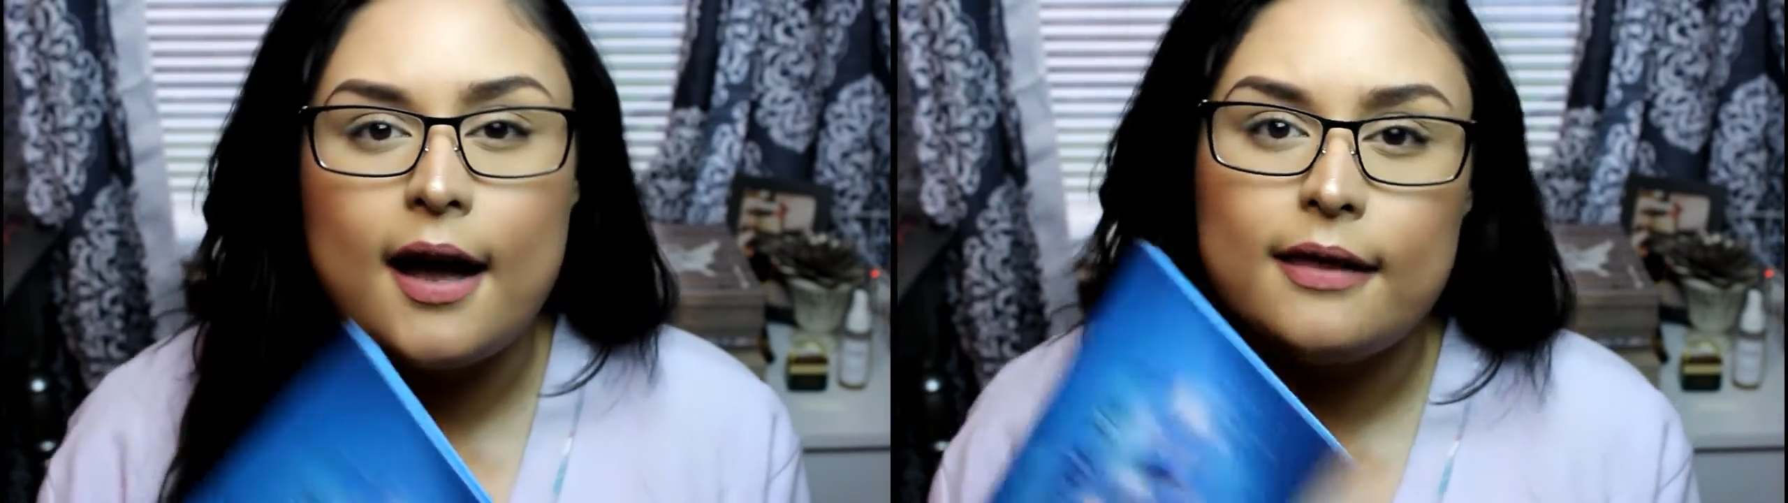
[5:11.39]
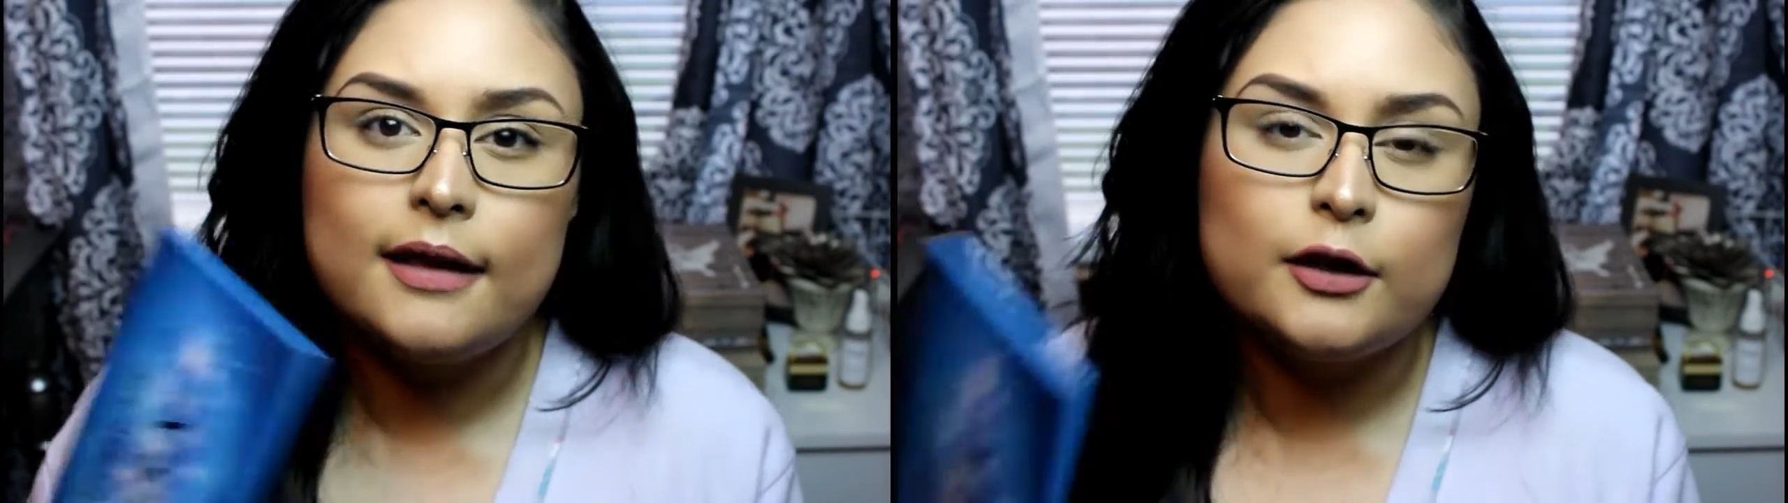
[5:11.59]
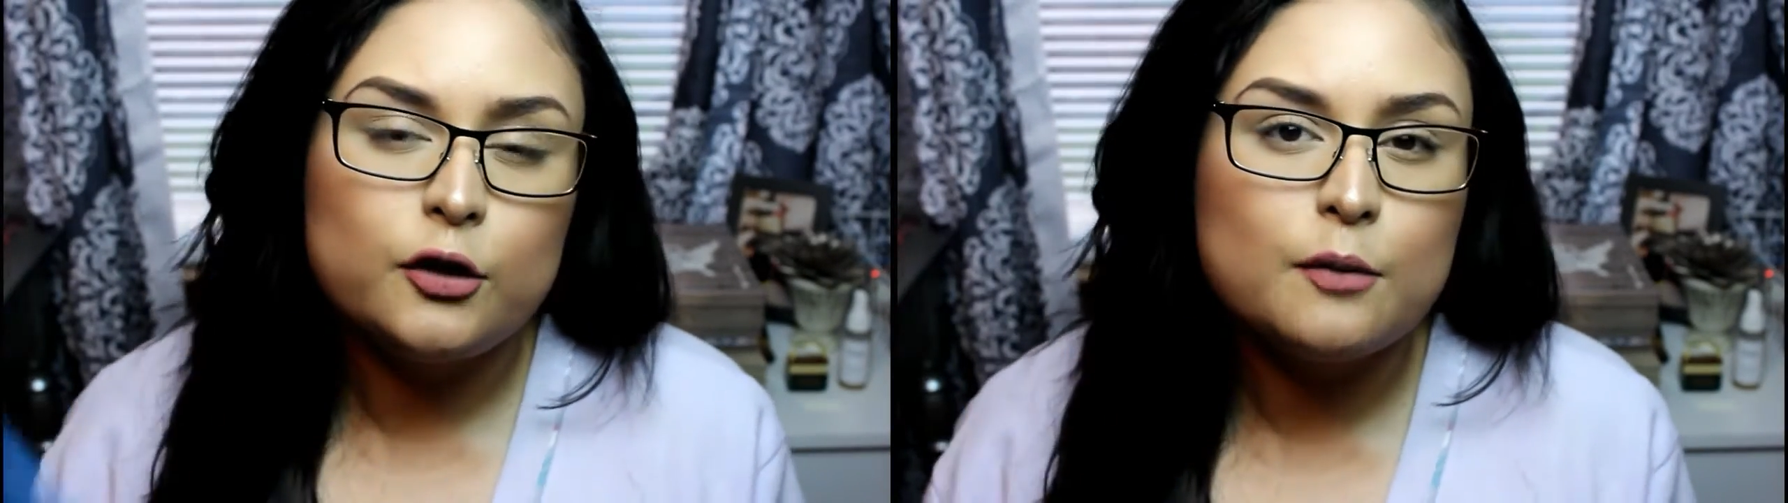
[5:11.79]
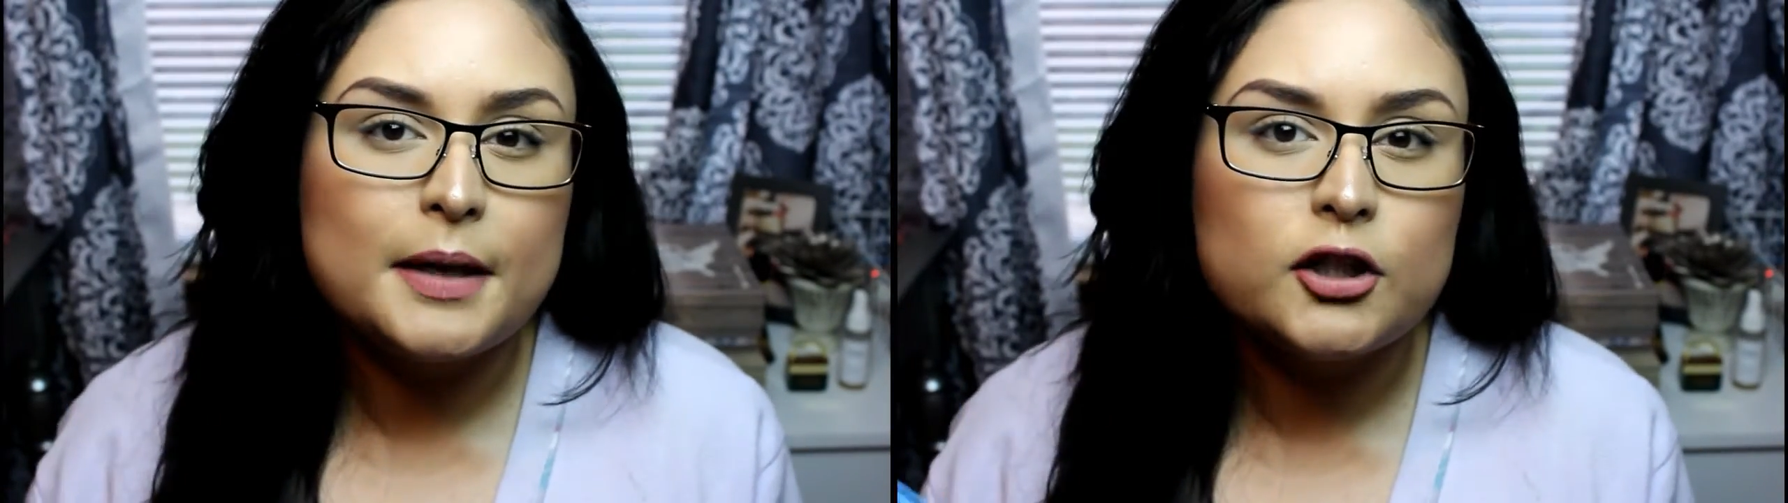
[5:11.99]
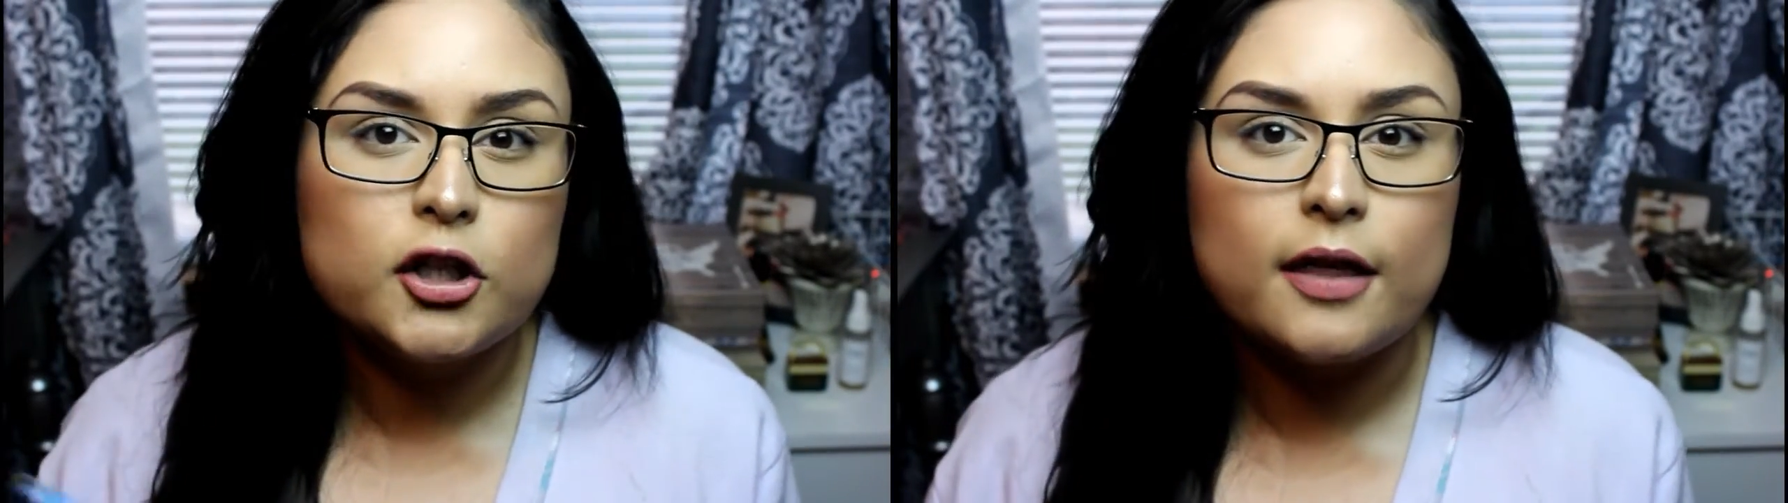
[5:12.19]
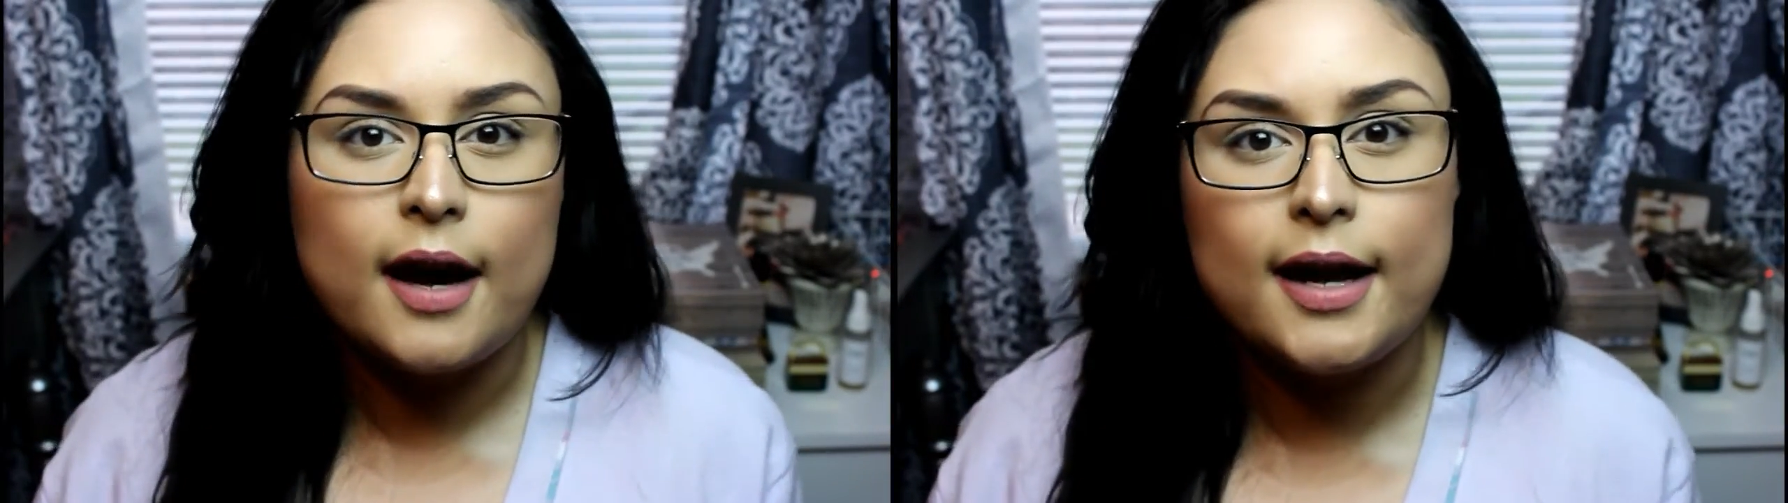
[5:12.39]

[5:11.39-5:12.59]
and they do mention that